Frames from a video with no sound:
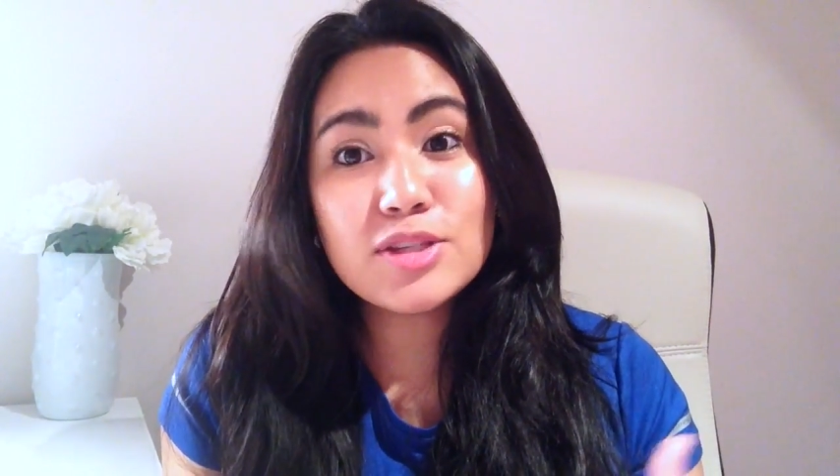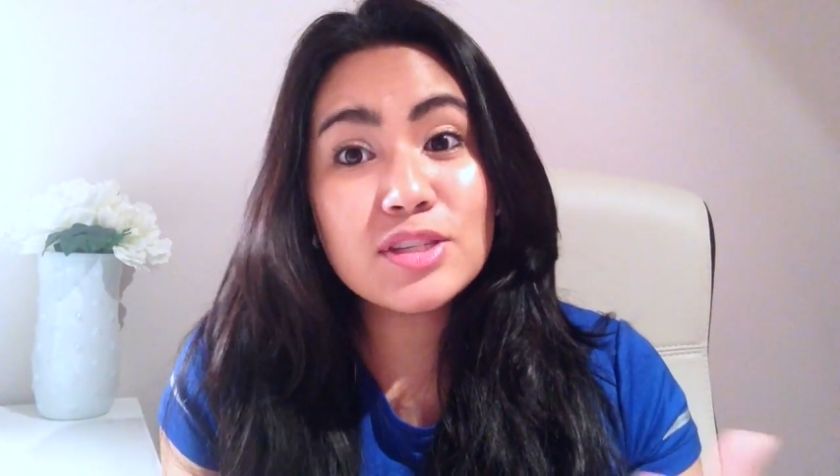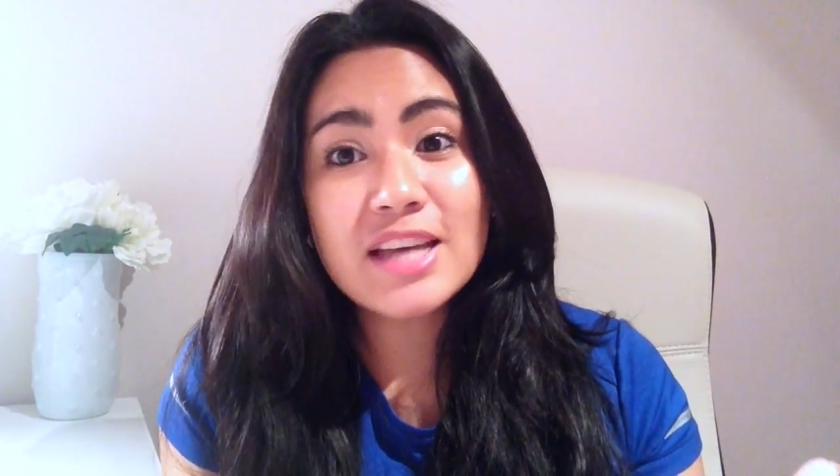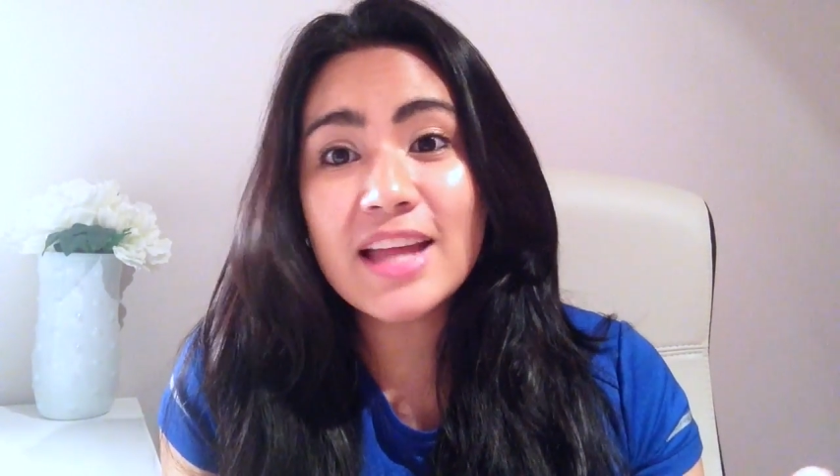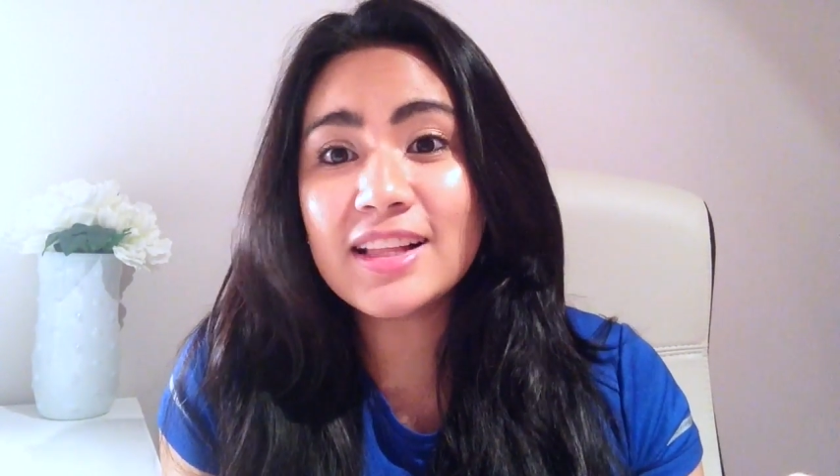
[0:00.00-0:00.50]
to
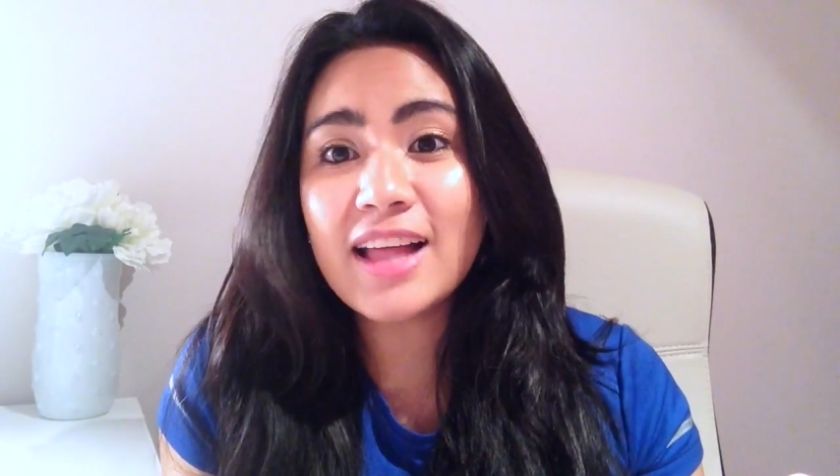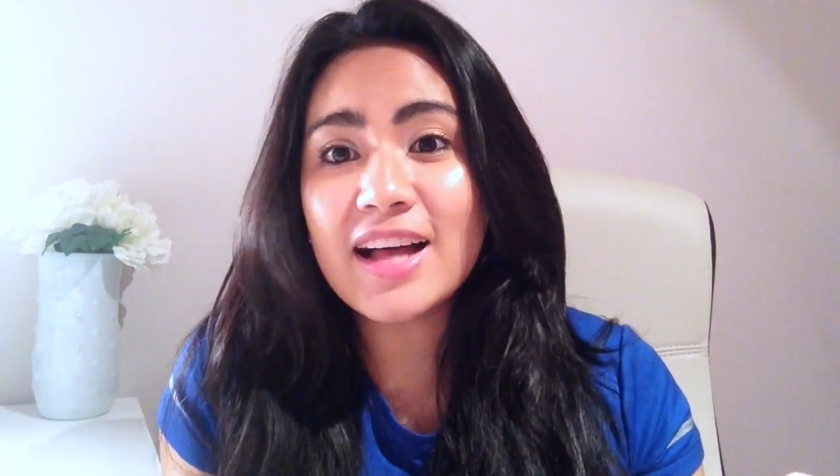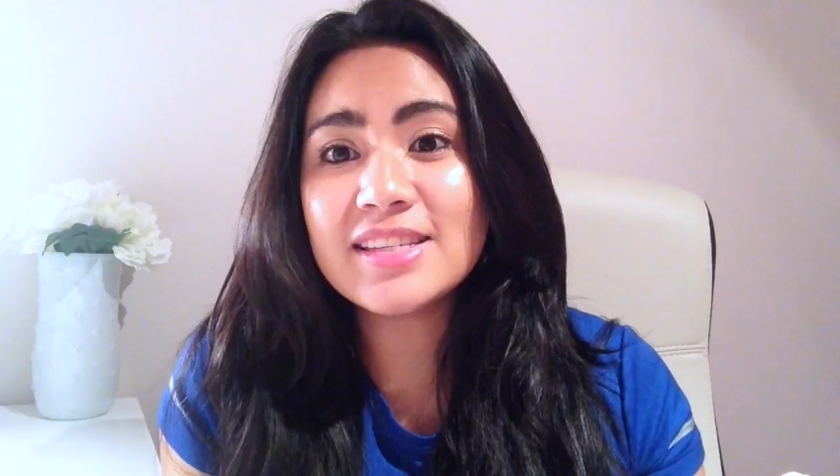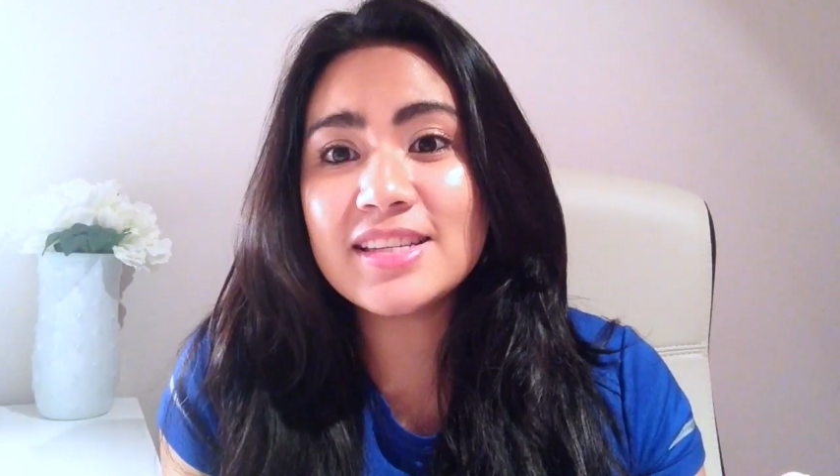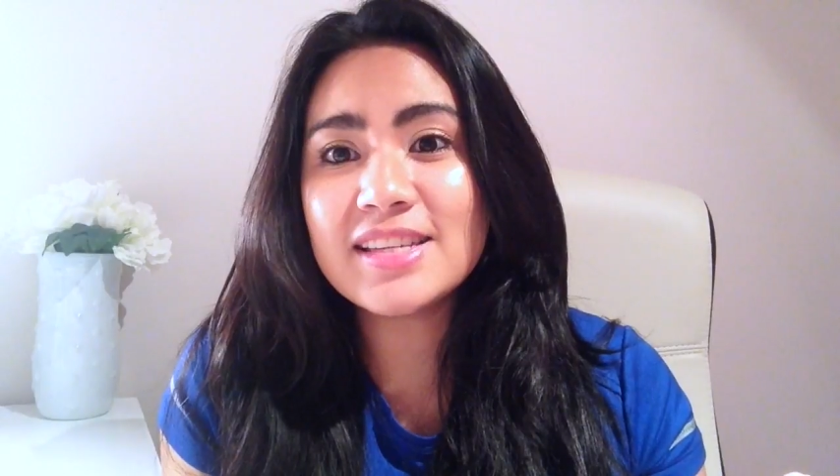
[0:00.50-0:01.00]
10
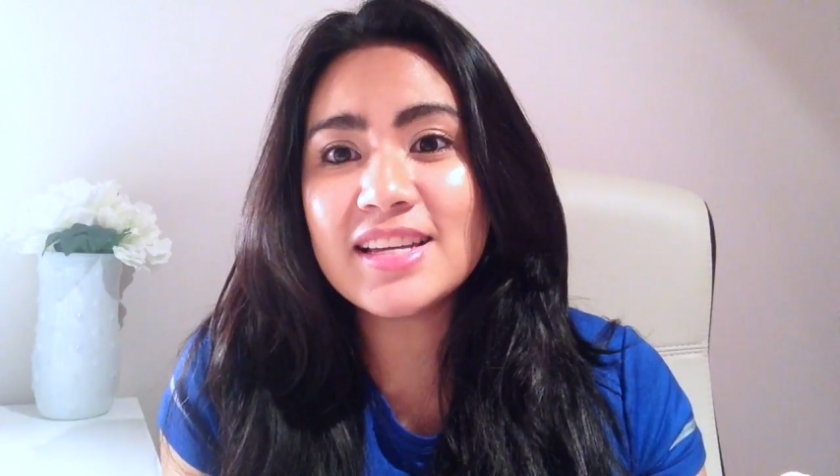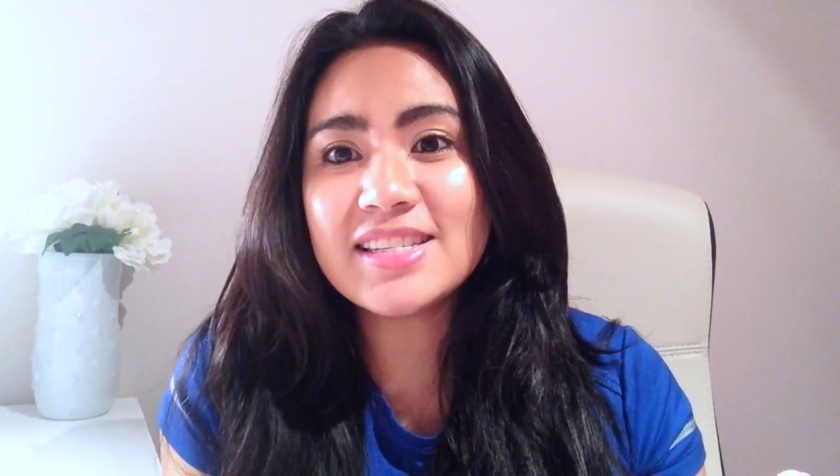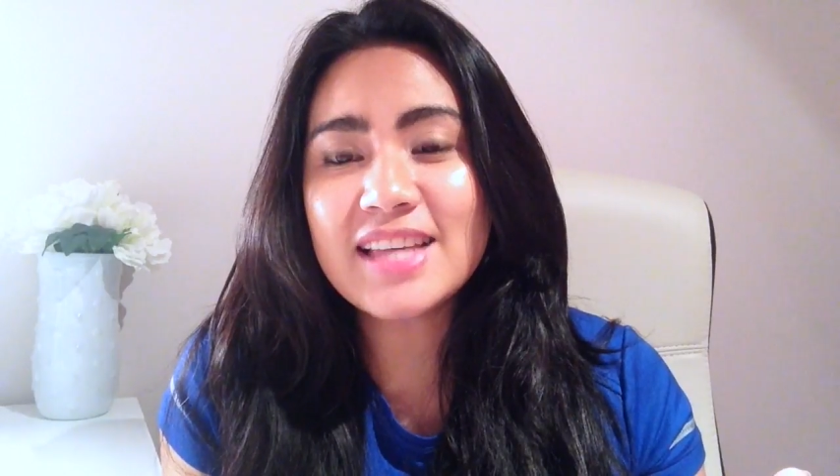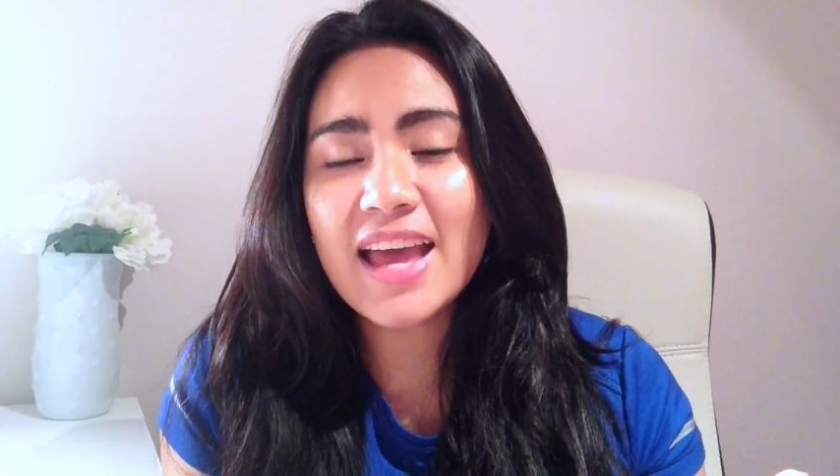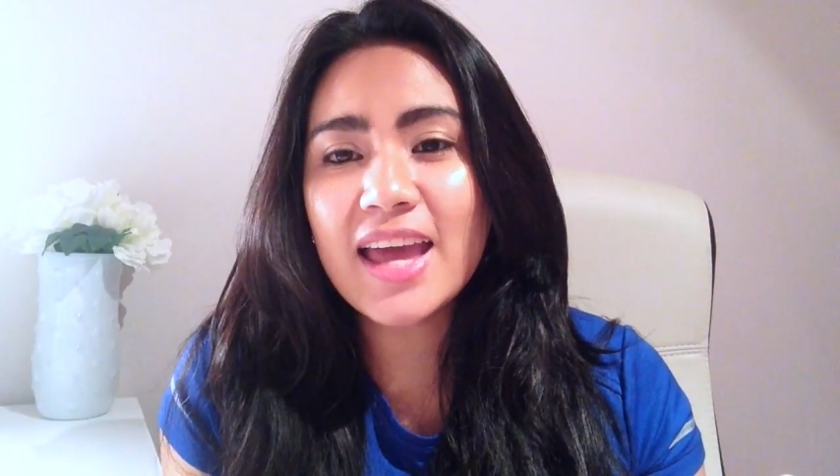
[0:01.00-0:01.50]
glasses a
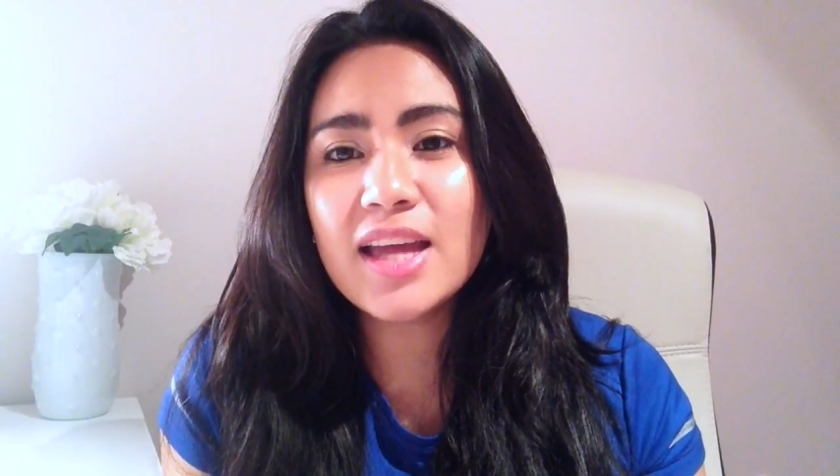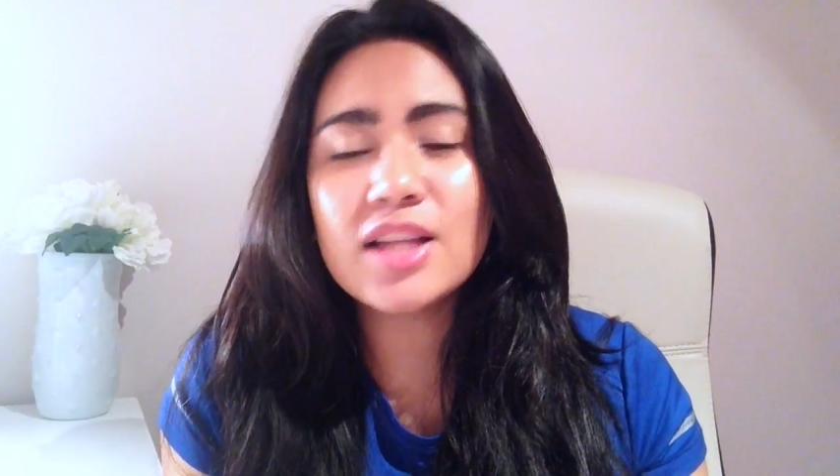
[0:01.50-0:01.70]
day.